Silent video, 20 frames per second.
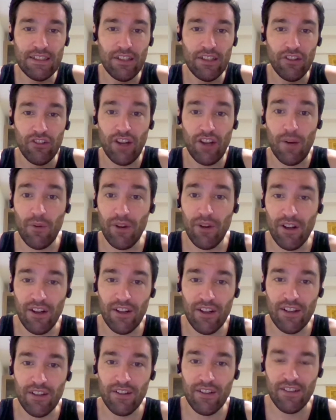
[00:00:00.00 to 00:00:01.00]
jabbering
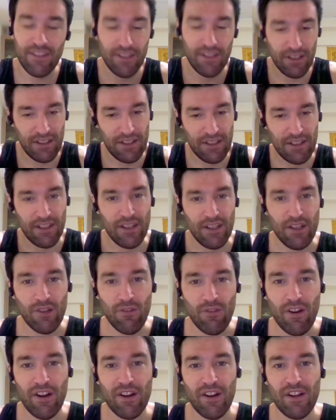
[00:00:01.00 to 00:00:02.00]
on, and
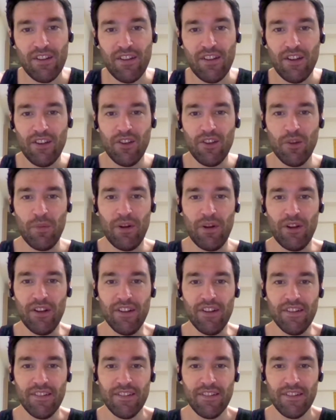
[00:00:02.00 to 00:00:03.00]
why don't I tell you about
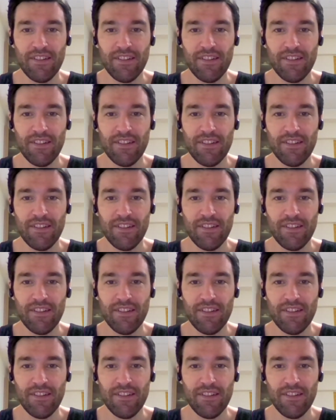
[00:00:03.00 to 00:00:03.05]
it?